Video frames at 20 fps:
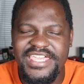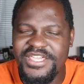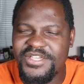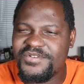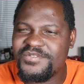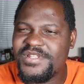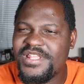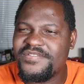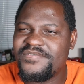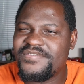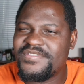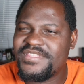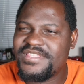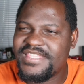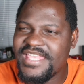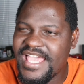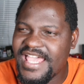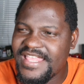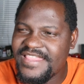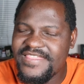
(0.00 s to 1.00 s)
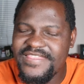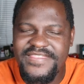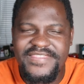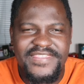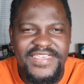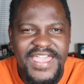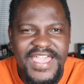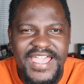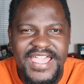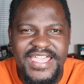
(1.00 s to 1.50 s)
He could have done
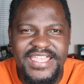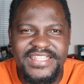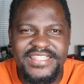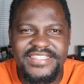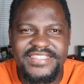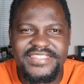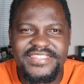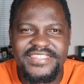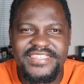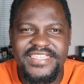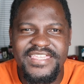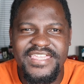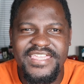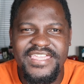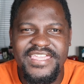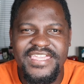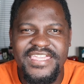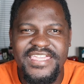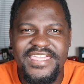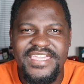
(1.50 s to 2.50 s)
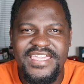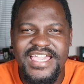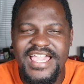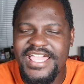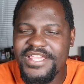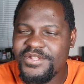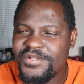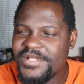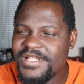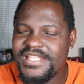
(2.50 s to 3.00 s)
that.
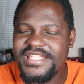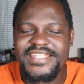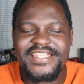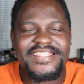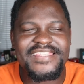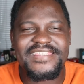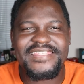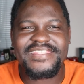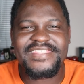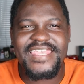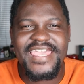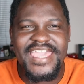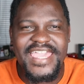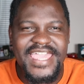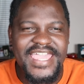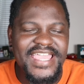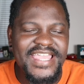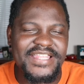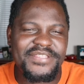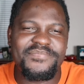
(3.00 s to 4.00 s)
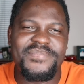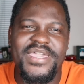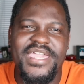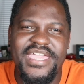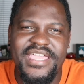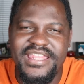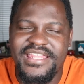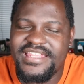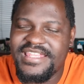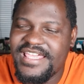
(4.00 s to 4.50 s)
I don't understand,
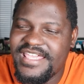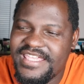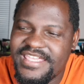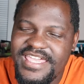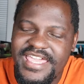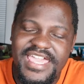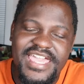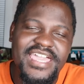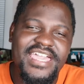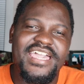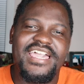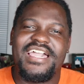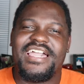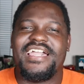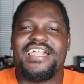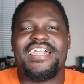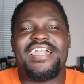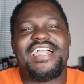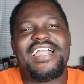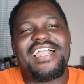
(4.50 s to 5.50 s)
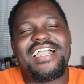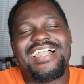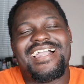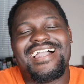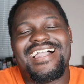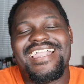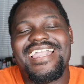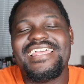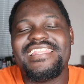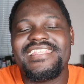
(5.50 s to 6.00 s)
man. Like,
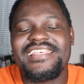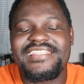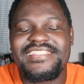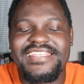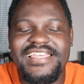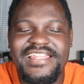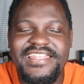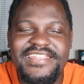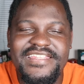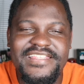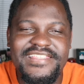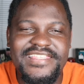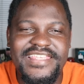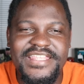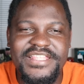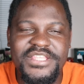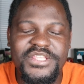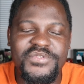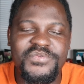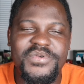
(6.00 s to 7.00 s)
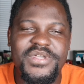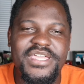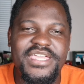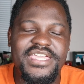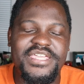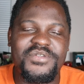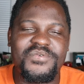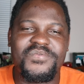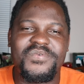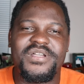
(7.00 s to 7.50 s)
I understand in a certain
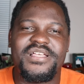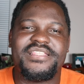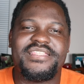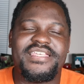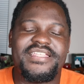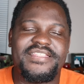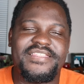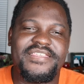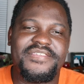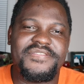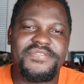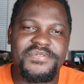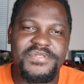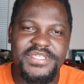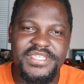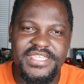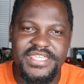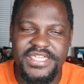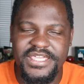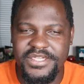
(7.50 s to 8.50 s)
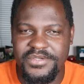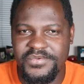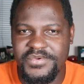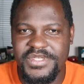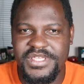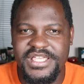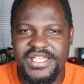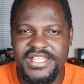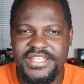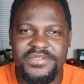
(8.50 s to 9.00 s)
way he wanted 3K a
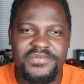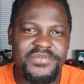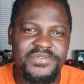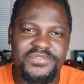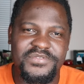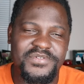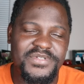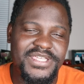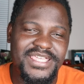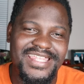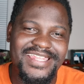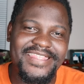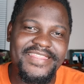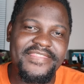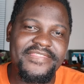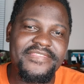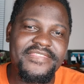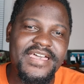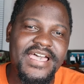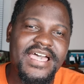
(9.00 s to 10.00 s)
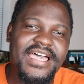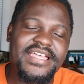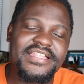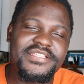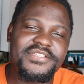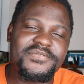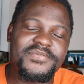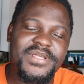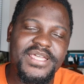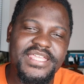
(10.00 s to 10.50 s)
week and he was not getting
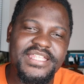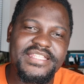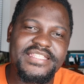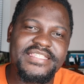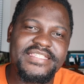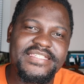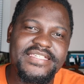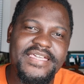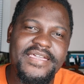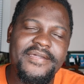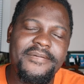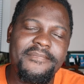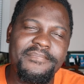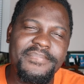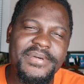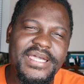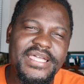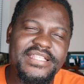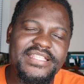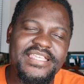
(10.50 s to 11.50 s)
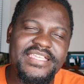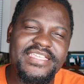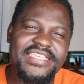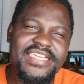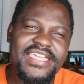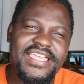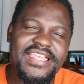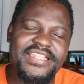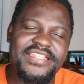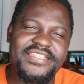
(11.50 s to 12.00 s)
that, right? But
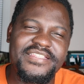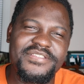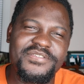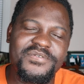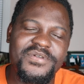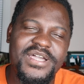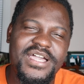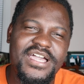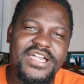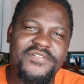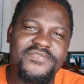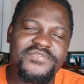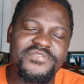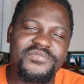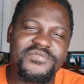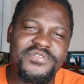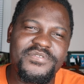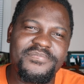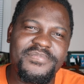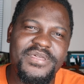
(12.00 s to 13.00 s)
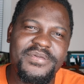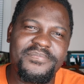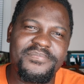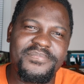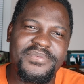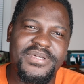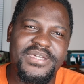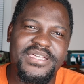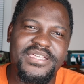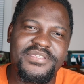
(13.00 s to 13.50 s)
again, you have to
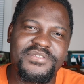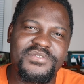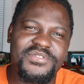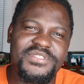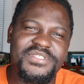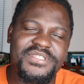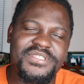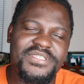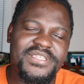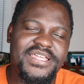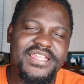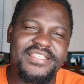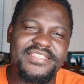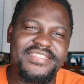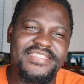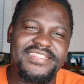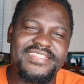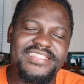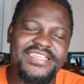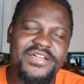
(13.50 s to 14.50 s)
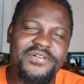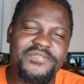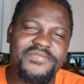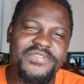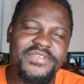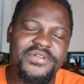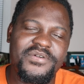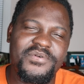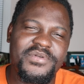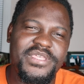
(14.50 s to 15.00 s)
remember, you just gotta sit
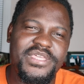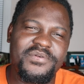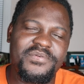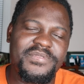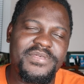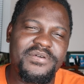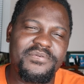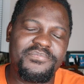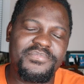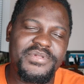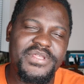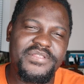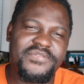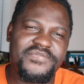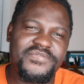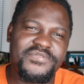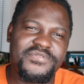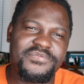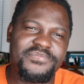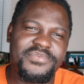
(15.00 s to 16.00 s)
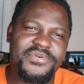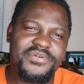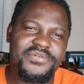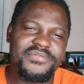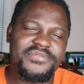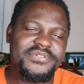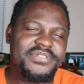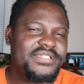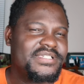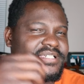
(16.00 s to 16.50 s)
down the whole year without playing football.
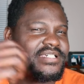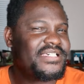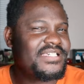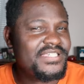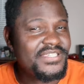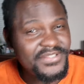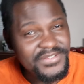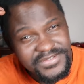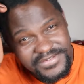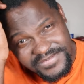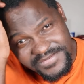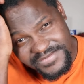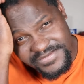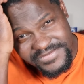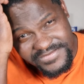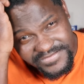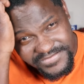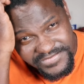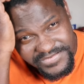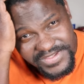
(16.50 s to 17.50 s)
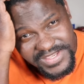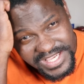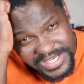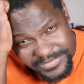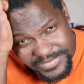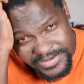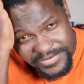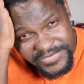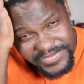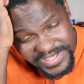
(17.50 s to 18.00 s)
You know, think
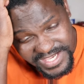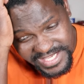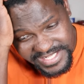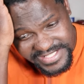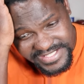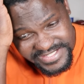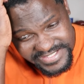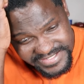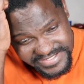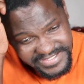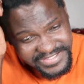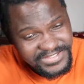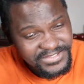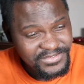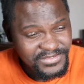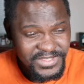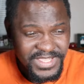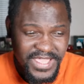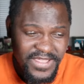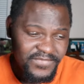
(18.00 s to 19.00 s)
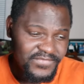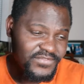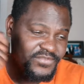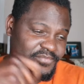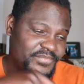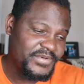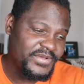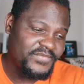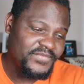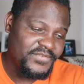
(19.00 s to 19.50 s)
about that. You have
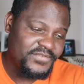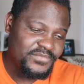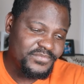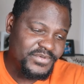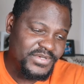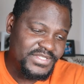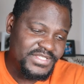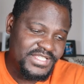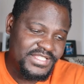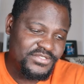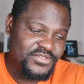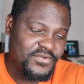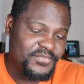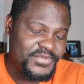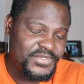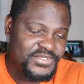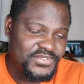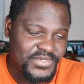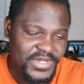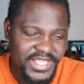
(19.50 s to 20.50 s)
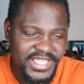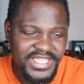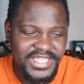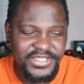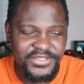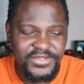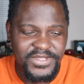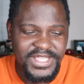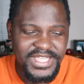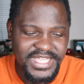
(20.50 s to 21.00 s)
to play football as a top
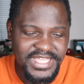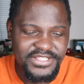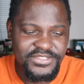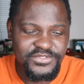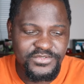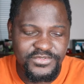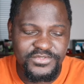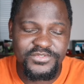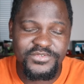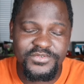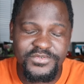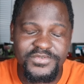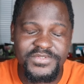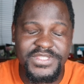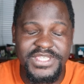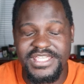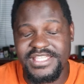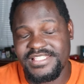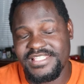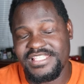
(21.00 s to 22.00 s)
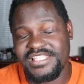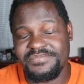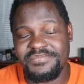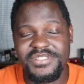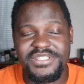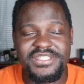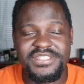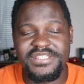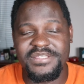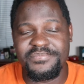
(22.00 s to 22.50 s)
striker. You got to do this,
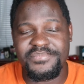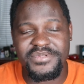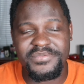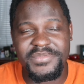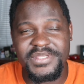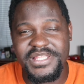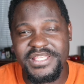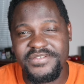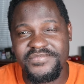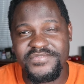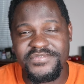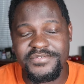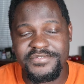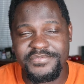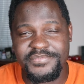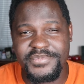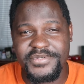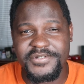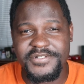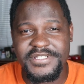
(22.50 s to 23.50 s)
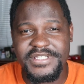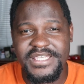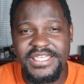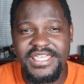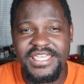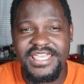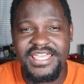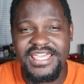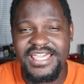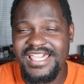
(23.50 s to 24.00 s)
especially the Premier League football.
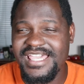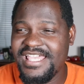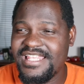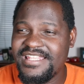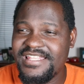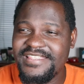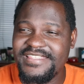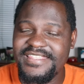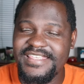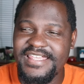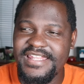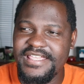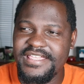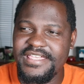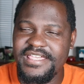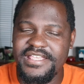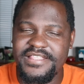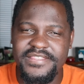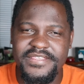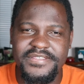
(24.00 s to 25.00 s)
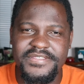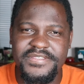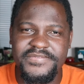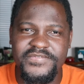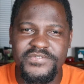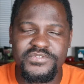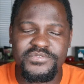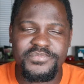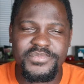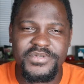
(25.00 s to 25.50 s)
I understand again this
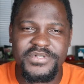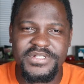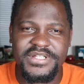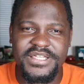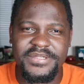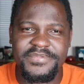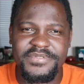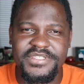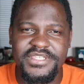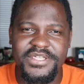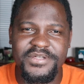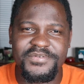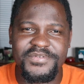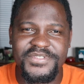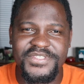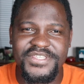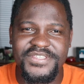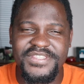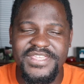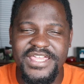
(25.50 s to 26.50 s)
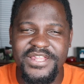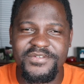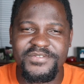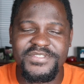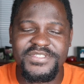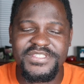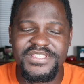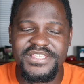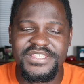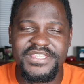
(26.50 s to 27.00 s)
football club, Chelsea, they are
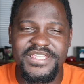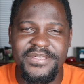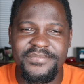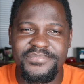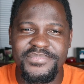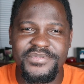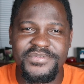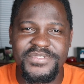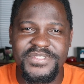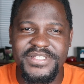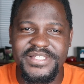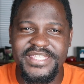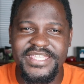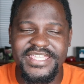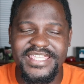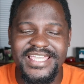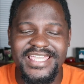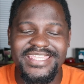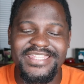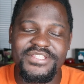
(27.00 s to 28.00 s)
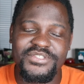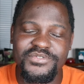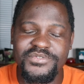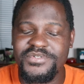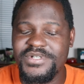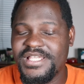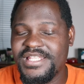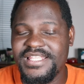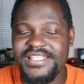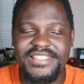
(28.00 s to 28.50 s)
not in the Champions League. I
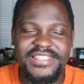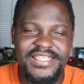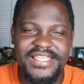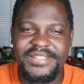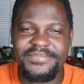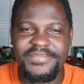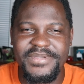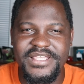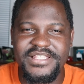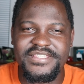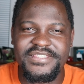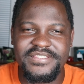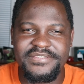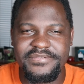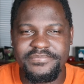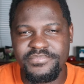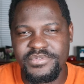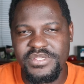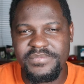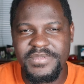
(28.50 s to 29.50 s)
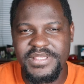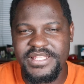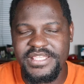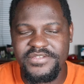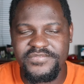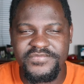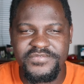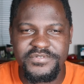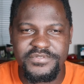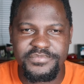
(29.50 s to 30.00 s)
do understand, but Premier
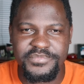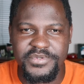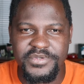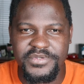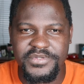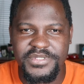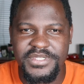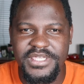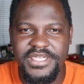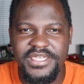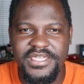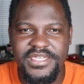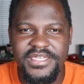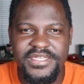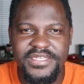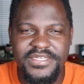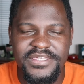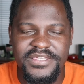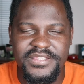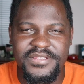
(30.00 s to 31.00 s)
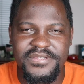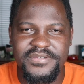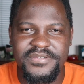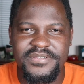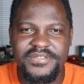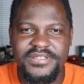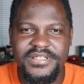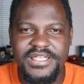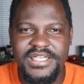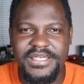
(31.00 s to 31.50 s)
League football, you
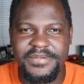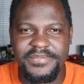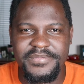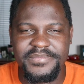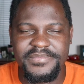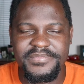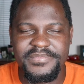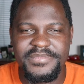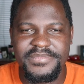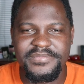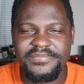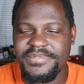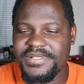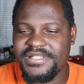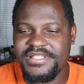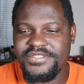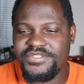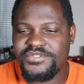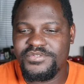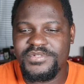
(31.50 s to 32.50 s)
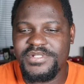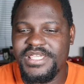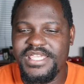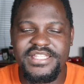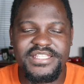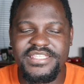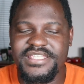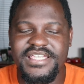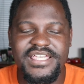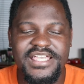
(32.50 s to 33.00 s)
know, come. But it's too
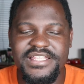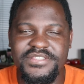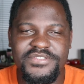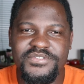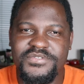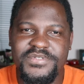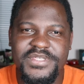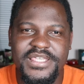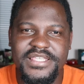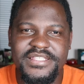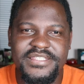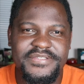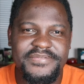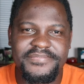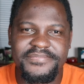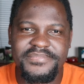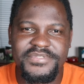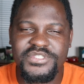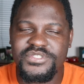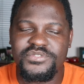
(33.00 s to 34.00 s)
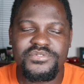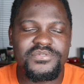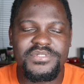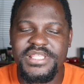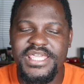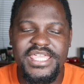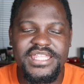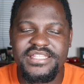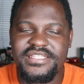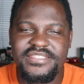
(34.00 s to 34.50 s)
late. He can't do it. It's too
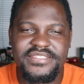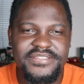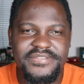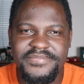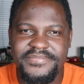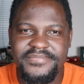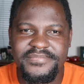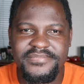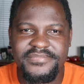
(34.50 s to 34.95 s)
late.